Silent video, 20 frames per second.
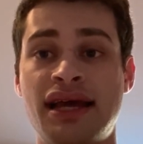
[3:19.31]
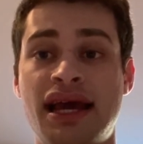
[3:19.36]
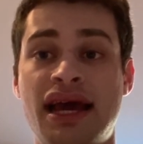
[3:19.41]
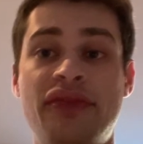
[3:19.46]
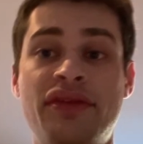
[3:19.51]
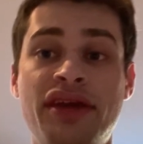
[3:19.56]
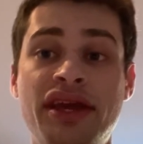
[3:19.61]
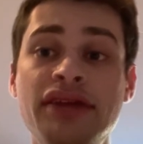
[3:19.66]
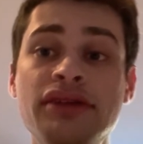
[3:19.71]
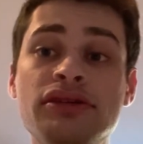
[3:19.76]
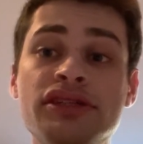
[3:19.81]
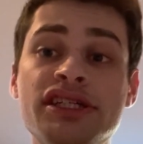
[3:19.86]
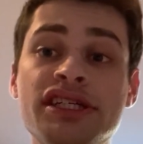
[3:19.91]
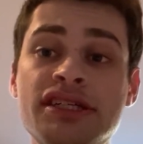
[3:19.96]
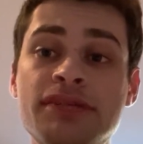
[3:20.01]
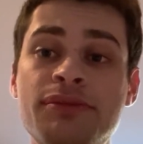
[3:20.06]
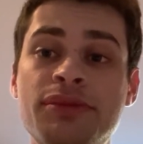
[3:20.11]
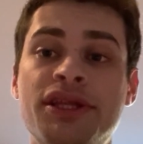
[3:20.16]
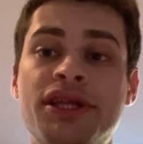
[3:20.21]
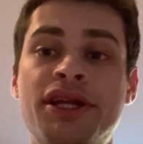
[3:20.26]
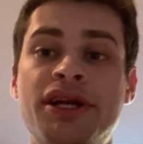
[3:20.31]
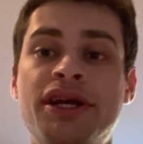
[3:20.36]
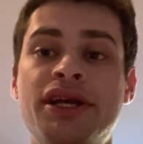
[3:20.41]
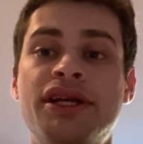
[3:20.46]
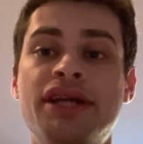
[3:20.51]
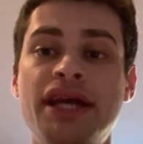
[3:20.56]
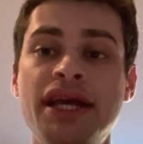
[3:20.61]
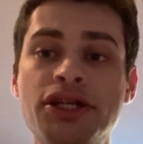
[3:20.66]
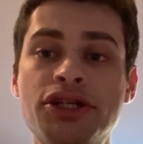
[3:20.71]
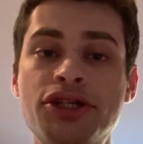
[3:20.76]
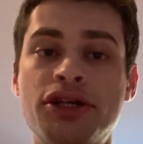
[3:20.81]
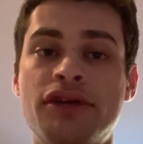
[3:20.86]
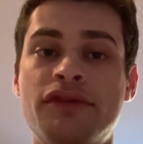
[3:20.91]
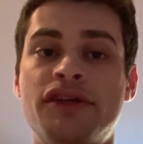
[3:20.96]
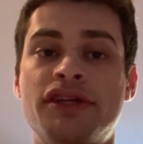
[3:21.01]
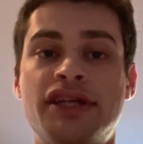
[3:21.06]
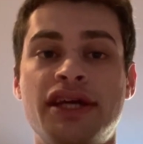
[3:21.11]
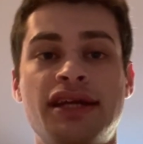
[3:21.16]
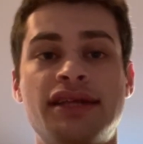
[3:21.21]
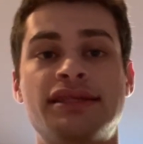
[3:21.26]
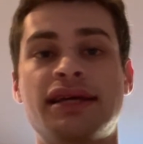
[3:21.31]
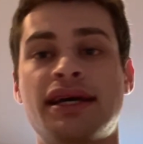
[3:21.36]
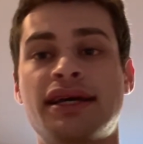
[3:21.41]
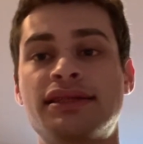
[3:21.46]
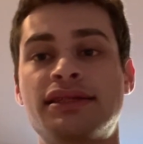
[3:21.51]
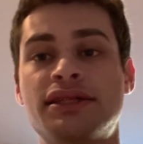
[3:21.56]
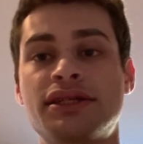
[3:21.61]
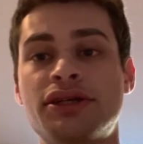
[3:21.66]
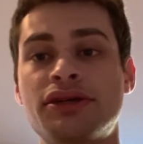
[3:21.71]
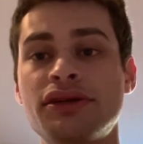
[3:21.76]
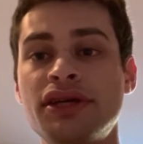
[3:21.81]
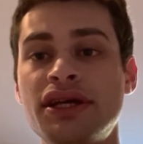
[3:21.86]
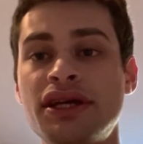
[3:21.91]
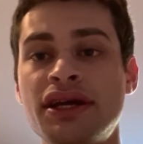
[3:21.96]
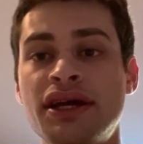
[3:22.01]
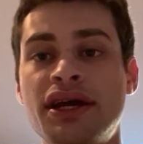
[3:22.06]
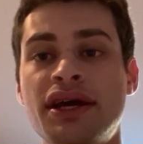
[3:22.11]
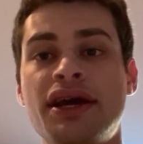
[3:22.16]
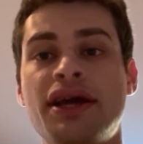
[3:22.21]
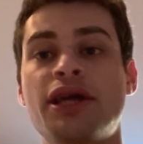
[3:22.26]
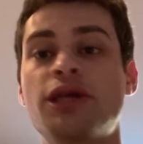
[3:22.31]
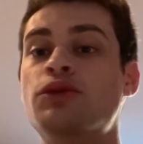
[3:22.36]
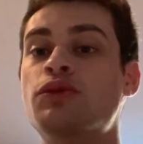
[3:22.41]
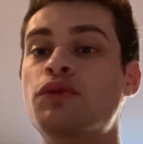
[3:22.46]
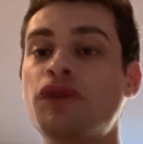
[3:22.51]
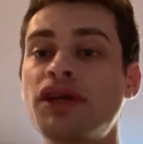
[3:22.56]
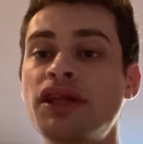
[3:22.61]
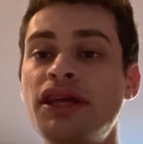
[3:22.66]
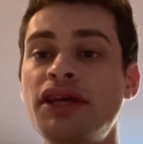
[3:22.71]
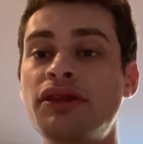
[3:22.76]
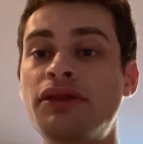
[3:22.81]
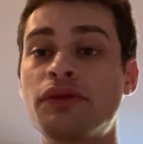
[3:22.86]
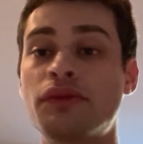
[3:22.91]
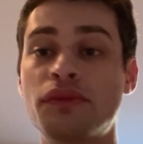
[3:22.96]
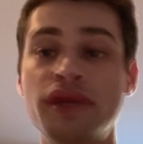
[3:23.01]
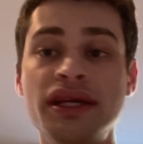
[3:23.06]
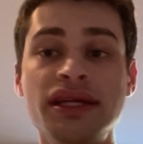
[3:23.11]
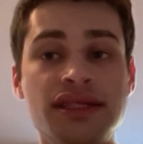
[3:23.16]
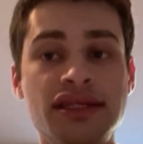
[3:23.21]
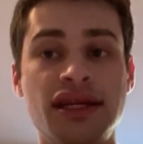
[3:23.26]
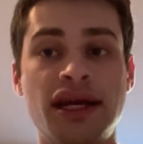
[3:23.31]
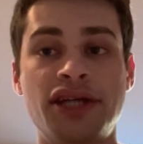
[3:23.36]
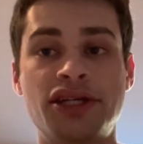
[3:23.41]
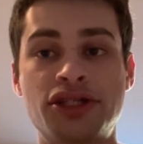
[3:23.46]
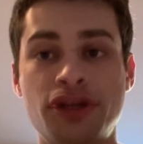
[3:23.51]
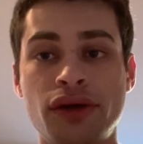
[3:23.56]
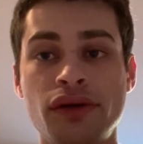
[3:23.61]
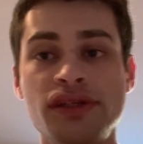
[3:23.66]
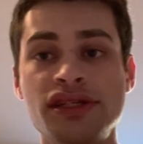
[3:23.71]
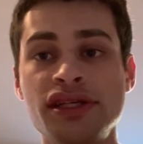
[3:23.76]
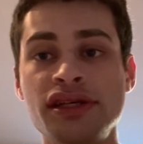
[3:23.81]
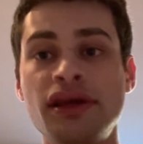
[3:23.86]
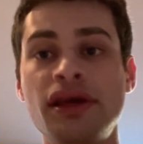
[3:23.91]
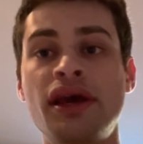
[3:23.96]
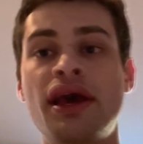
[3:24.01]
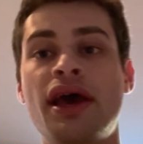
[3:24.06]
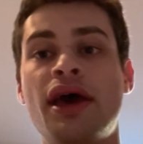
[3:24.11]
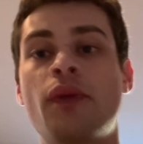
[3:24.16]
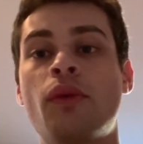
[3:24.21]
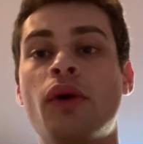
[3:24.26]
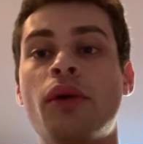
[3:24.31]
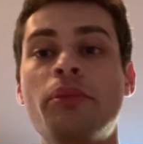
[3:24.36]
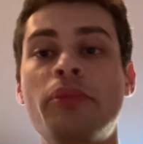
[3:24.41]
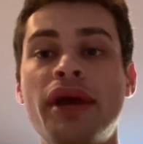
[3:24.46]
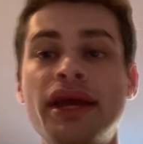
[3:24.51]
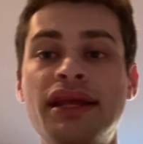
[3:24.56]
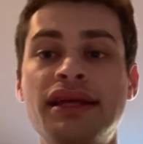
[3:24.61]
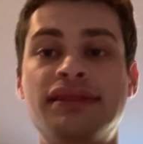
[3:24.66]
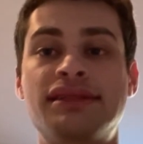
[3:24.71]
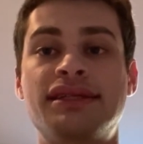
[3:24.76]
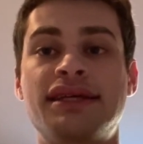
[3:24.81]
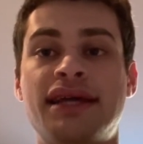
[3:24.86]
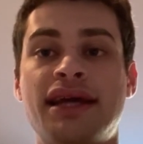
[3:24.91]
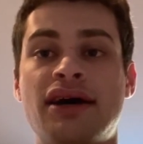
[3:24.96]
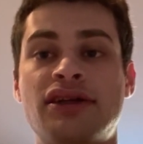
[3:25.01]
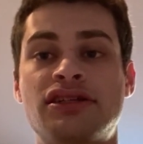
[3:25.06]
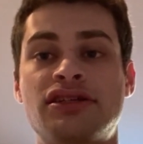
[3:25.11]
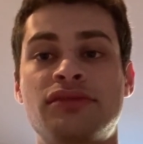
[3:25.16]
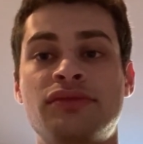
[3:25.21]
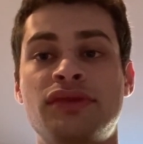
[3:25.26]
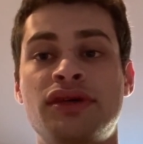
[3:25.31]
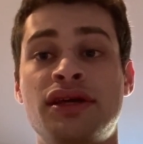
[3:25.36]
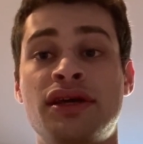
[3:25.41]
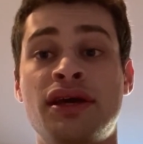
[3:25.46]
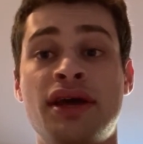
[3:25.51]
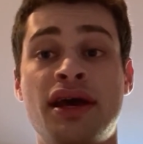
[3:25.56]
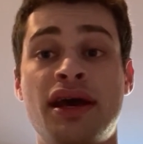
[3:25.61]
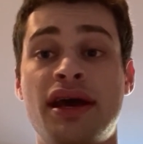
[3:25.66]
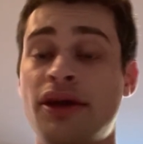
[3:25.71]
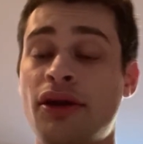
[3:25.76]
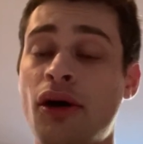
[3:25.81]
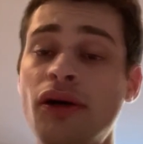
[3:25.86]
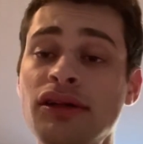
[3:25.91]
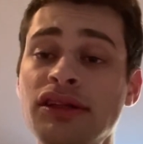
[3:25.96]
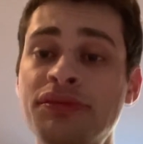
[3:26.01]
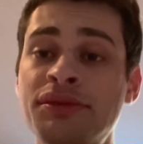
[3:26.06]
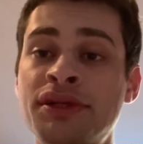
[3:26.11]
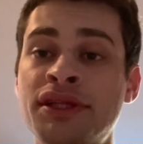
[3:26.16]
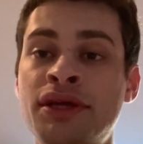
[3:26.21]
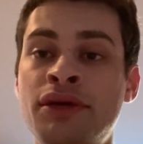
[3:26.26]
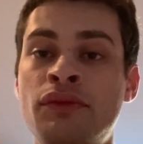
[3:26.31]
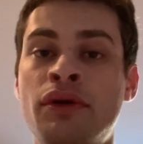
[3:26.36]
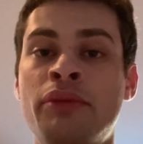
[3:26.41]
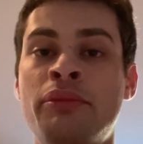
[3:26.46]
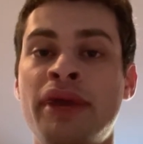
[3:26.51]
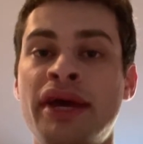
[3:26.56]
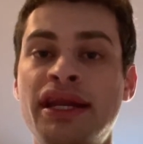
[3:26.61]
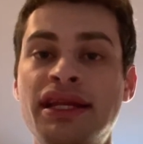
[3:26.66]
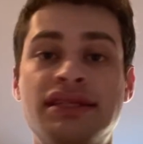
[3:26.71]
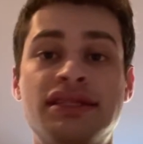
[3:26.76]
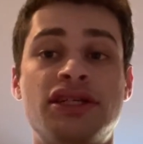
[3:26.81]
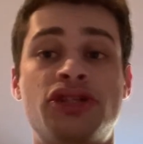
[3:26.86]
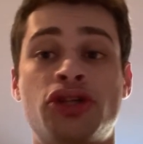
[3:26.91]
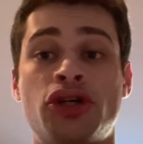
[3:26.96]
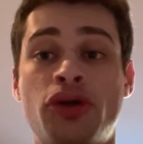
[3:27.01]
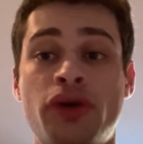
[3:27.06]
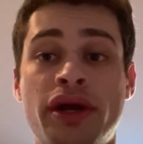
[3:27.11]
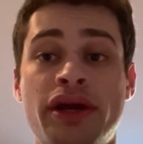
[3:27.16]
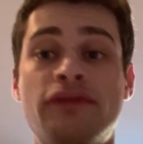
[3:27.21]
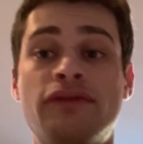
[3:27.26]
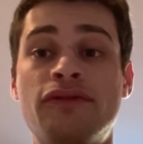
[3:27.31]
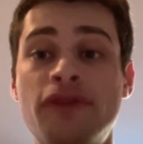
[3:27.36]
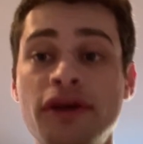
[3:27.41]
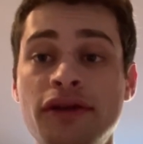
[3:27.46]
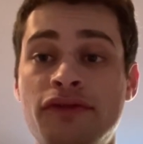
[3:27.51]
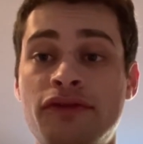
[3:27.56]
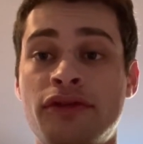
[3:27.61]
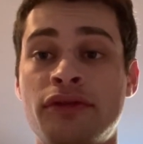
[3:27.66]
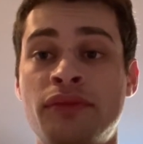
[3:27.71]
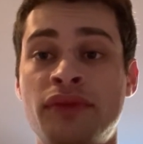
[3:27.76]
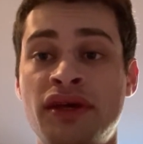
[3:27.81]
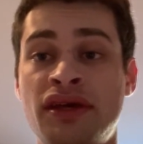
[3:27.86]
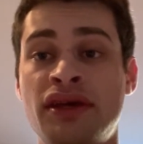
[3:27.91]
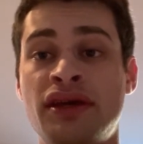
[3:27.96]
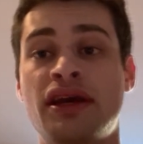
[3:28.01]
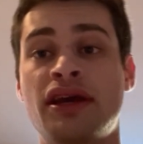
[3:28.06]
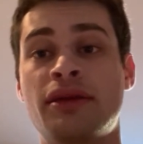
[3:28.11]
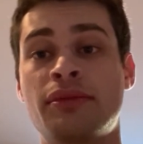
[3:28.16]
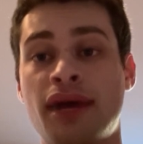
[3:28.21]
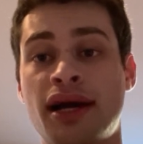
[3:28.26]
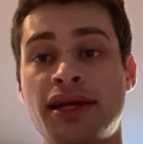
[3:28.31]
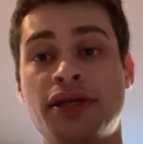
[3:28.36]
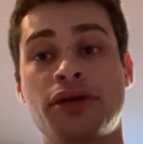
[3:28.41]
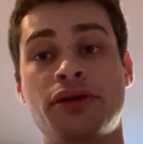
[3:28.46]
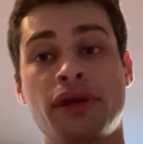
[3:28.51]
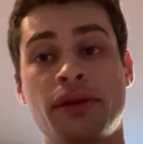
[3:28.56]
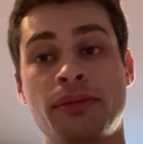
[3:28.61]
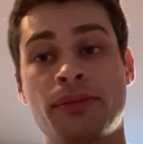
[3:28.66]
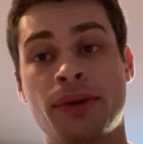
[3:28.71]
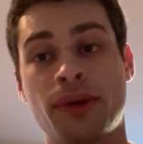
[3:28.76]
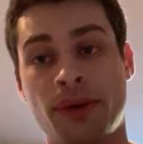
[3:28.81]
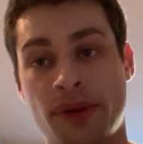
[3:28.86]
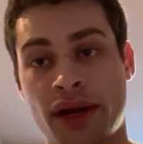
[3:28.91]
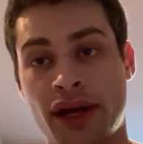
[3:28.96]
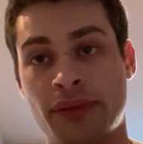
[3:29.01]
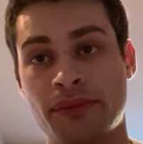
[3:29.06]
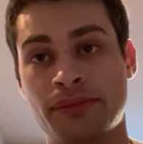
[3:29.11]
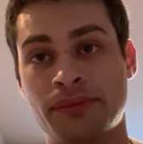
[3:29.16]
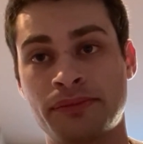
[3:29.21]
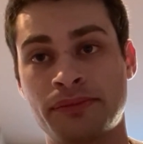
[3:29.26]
And the interdisciplinary nature of the data science degree is really the reason I chose it and what made it stick out to me, and ultimately what made it such a great fit for me in my degree program.